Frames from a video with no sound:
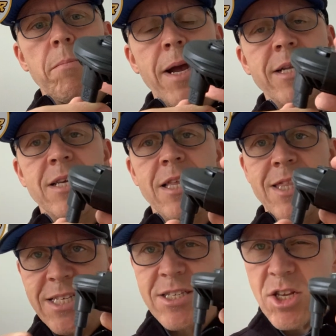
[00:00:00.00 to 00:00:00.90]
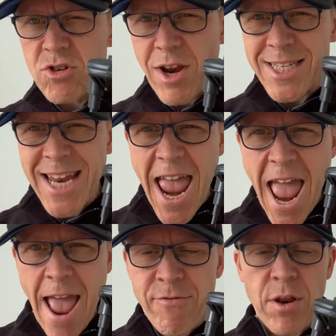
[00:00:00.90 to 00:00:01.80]
better. This has addressed
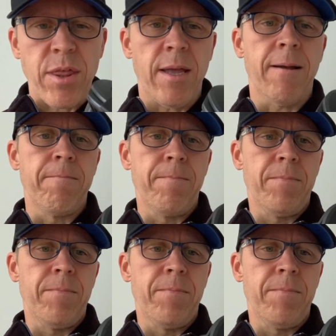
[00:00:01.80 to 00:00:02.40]
everything